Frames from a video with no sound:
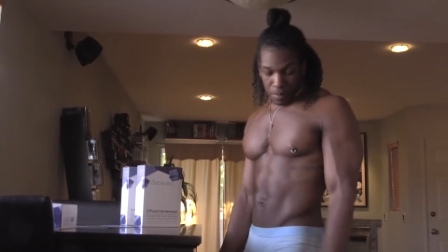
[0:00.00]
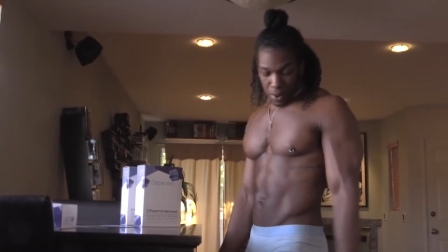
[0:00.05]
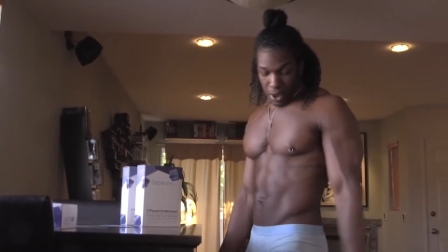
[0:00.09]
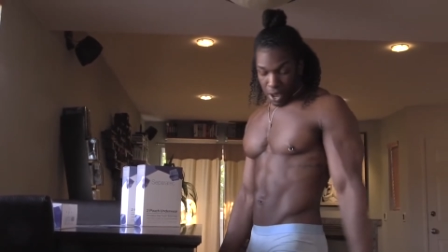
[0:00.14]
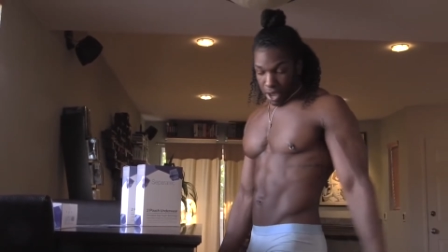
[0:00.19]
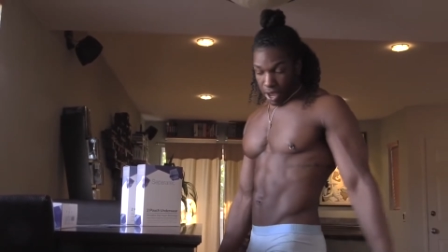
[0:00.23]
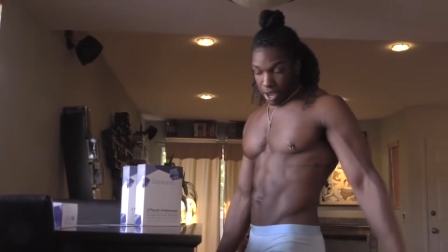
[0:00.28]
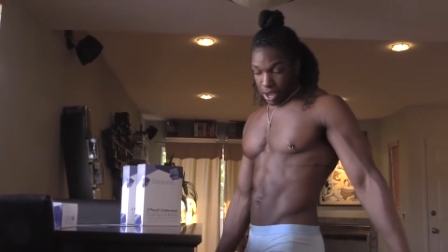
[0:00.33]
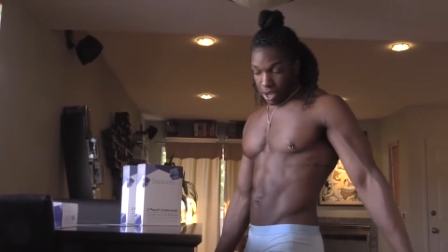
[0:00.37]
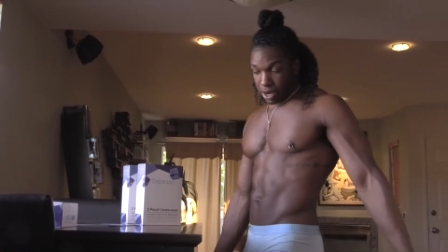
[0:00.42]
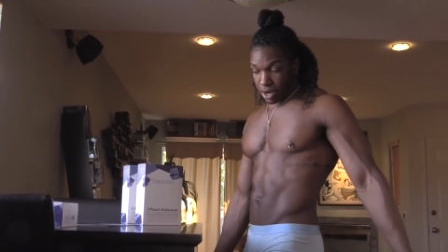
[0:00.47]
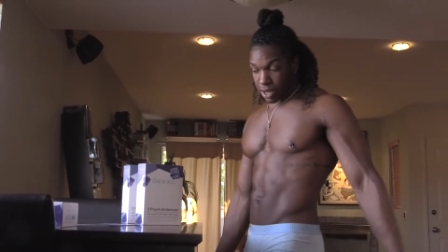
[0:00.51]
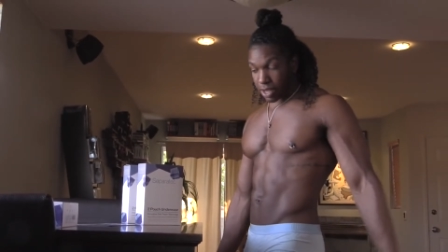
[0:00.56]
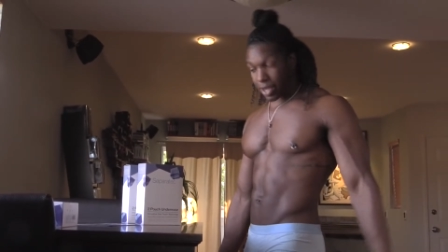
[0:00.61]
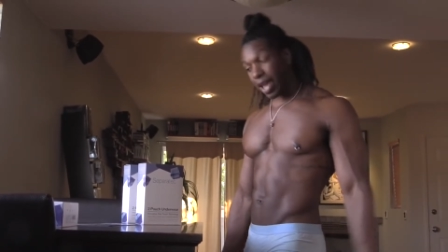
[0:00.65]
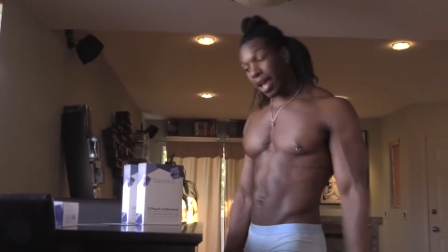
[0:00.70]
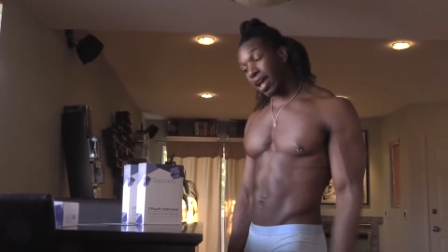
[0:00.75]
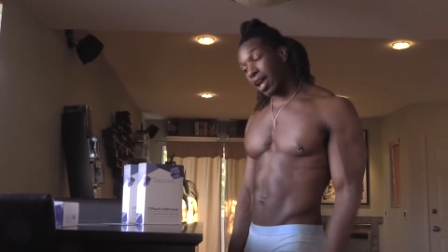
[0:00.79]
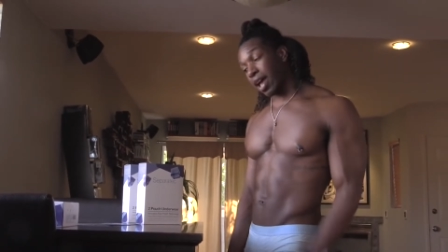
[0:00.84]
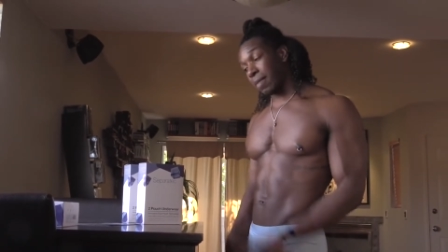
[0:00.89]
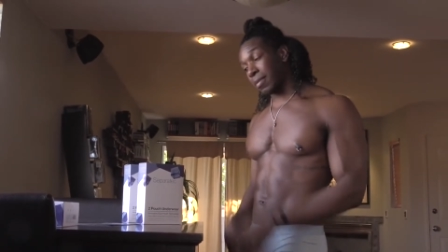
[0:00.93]
But
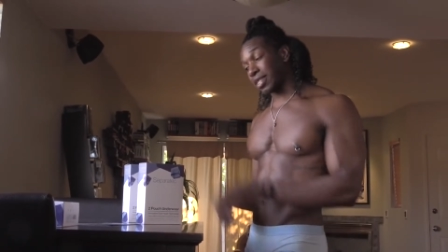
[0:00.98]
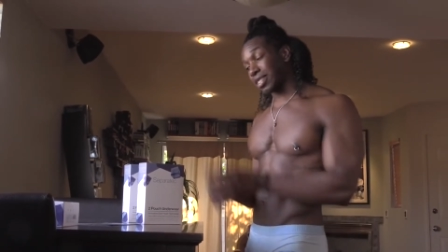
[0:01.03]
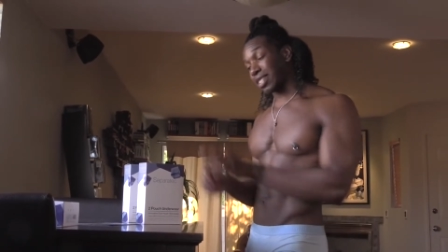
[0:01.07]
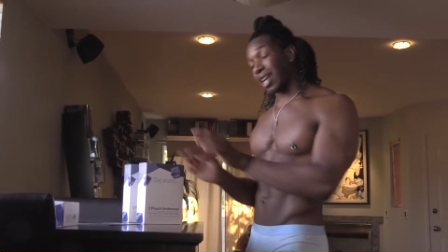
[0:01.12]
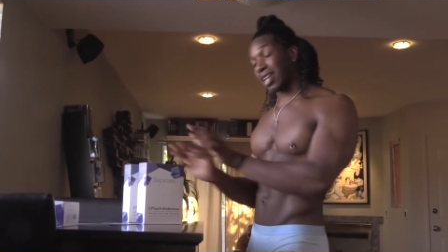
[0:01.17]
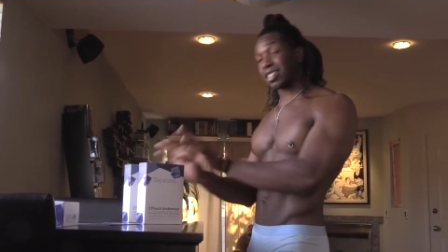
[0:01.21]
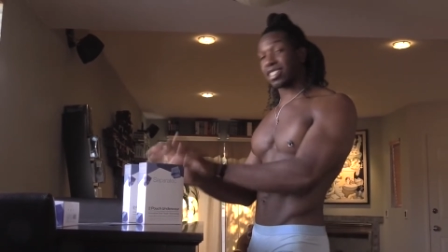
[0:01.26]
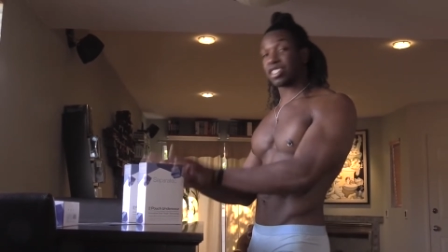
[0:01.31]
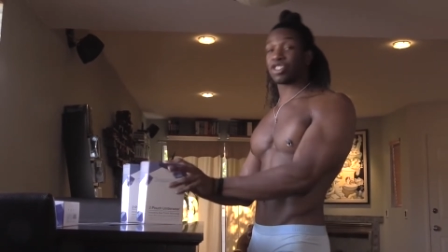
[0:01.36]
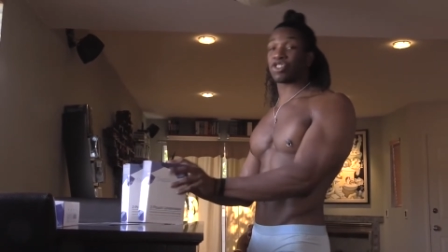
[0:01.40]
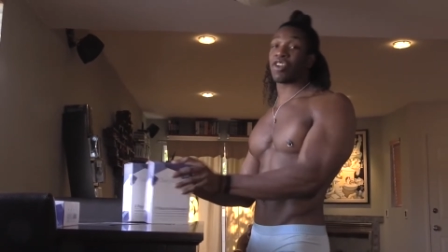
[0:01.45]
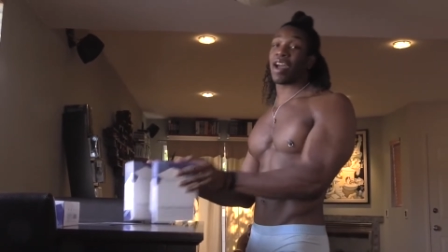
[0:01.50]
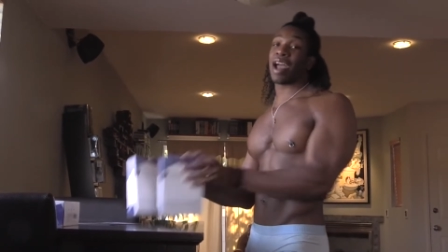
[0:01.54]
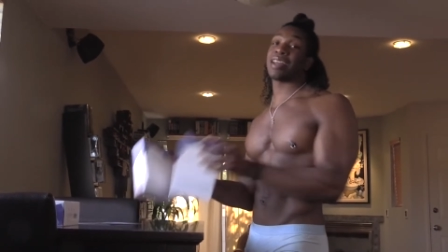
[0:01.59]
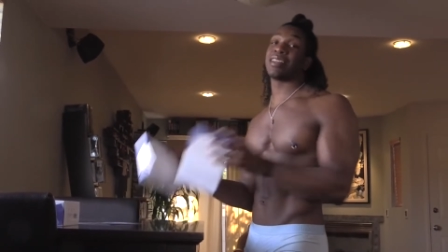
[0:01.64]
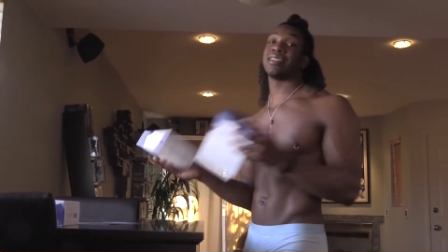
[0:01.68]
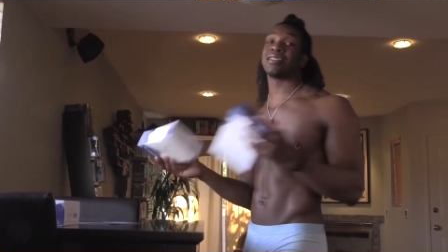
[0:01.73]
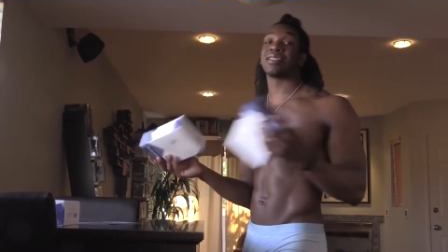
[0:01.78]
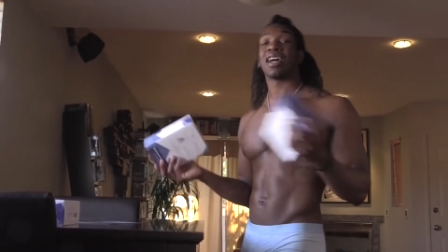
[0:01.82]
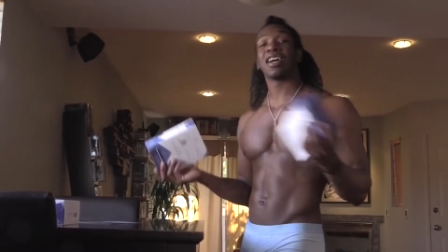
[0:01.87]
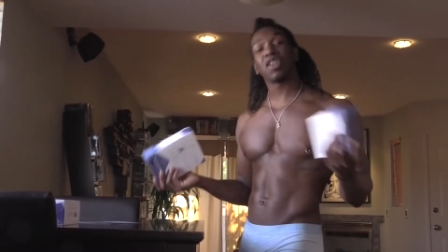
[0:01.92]
yeah, I'm excited to try
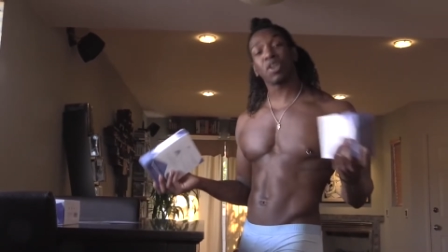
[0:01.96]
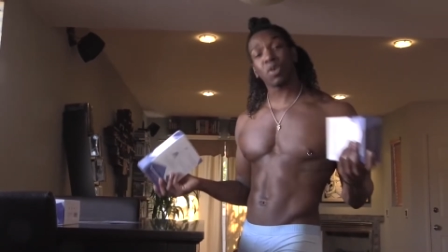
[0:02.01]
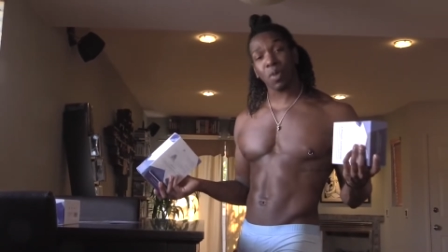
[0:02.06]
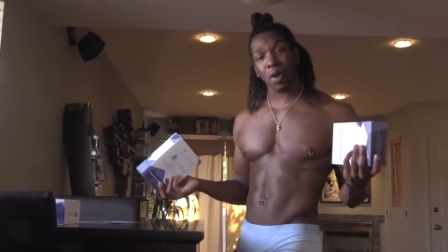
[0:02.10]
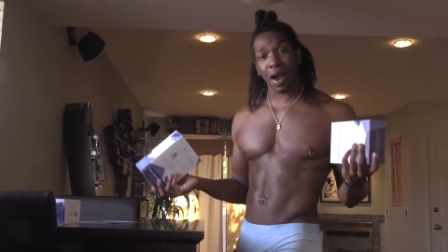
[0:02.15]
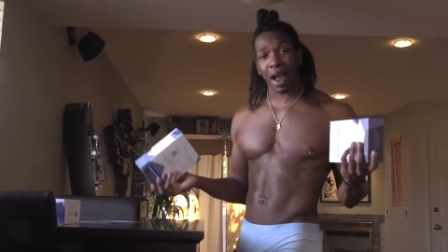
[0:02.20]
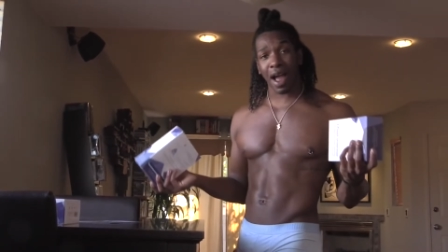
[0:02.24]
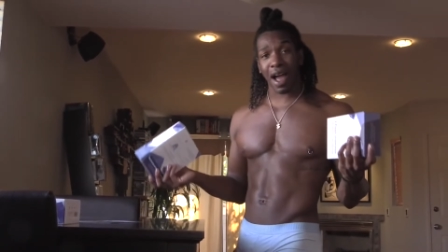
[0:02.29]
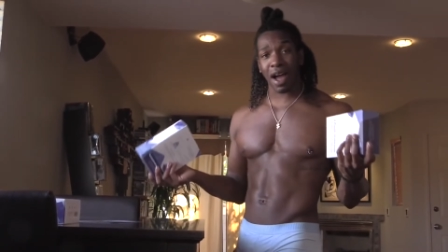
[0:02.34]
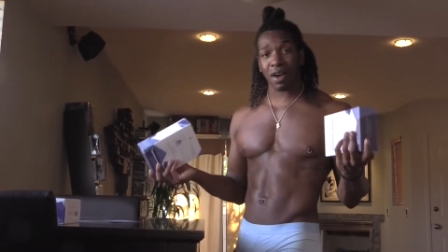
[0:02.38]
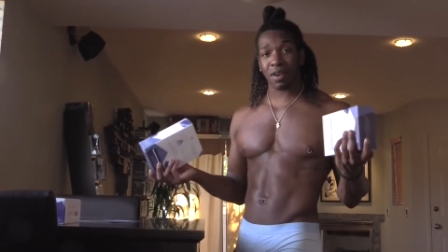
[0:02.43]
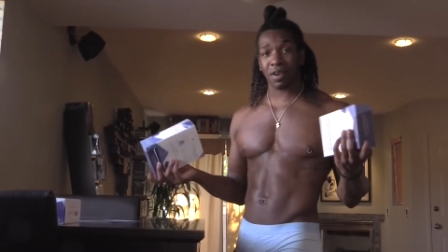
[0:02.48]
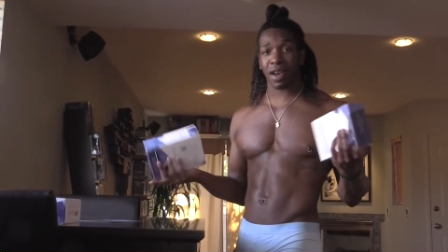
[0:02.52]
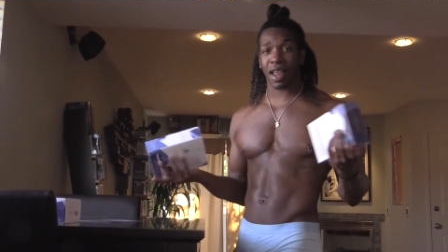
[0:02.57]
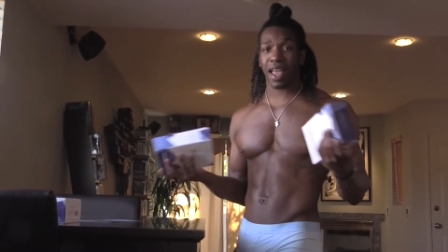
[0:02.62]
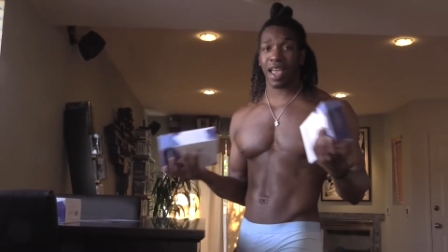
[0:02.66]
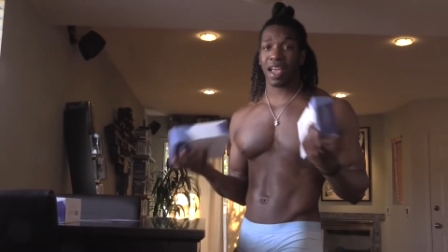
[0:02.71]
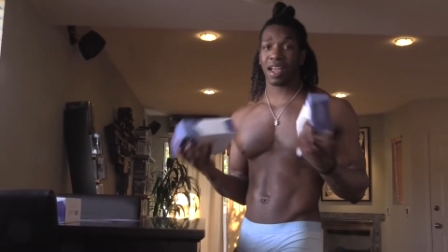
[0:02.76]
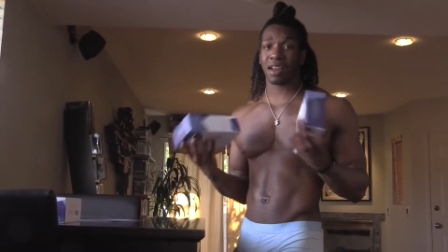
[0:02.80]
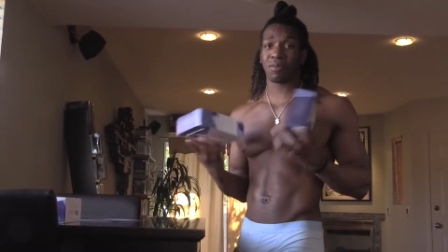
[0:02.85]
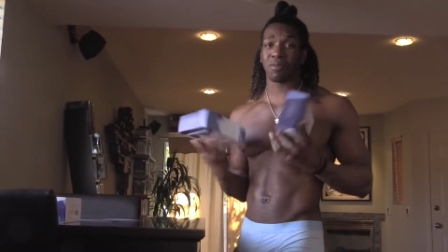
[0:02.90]
these underwear
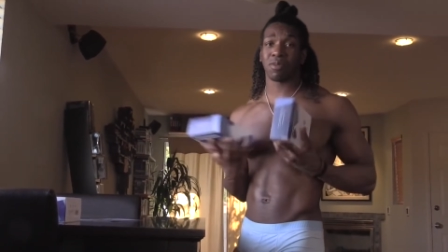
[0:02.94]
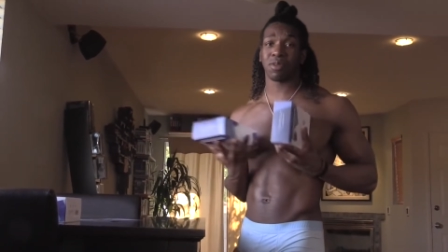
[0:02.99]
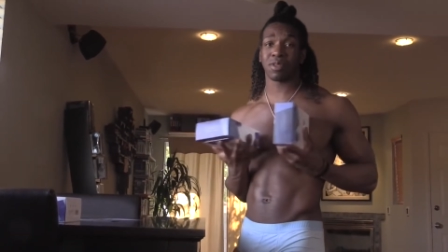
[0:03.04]
out and